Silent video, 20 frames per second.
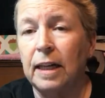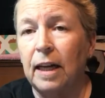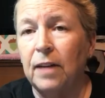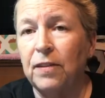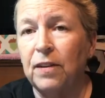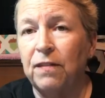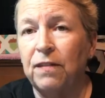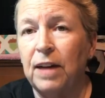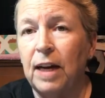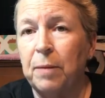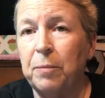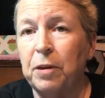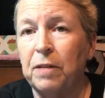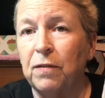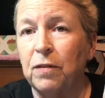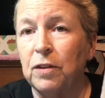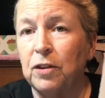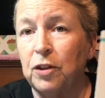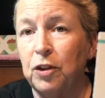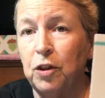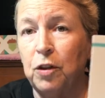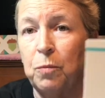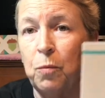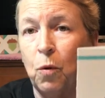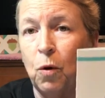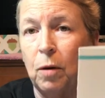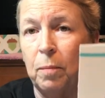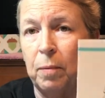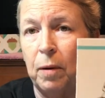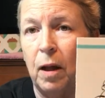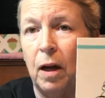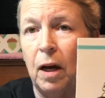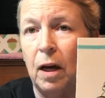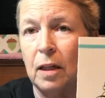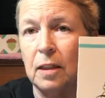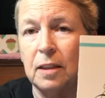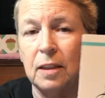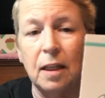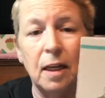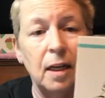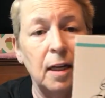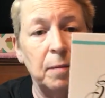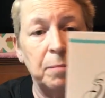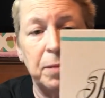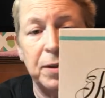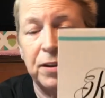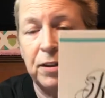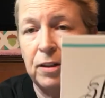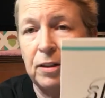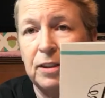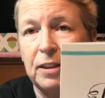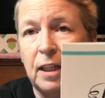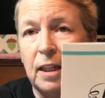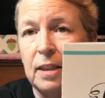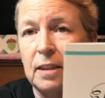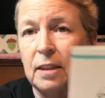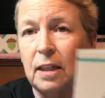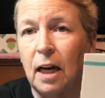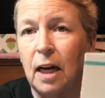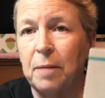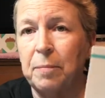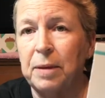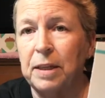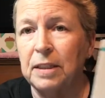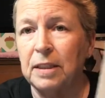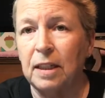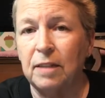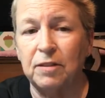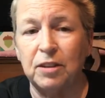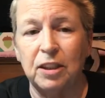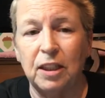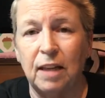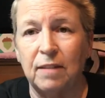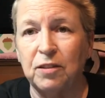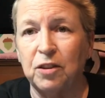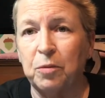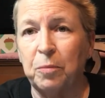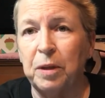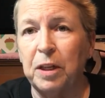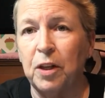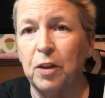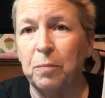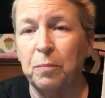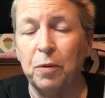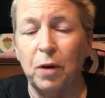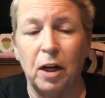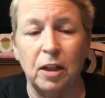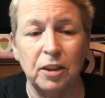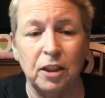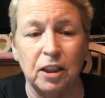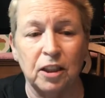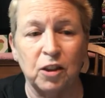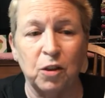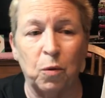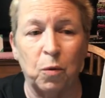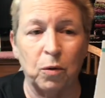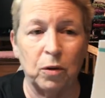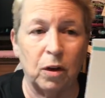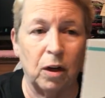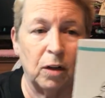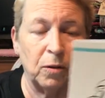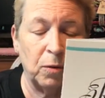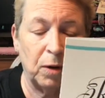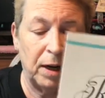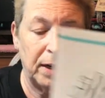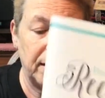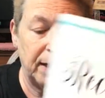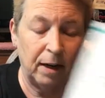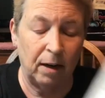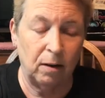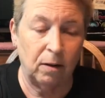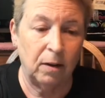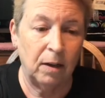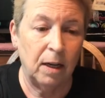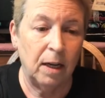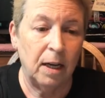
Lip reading: out the fabric for 2 more blocks, but they're set aside because I just have so many other projects going on right now.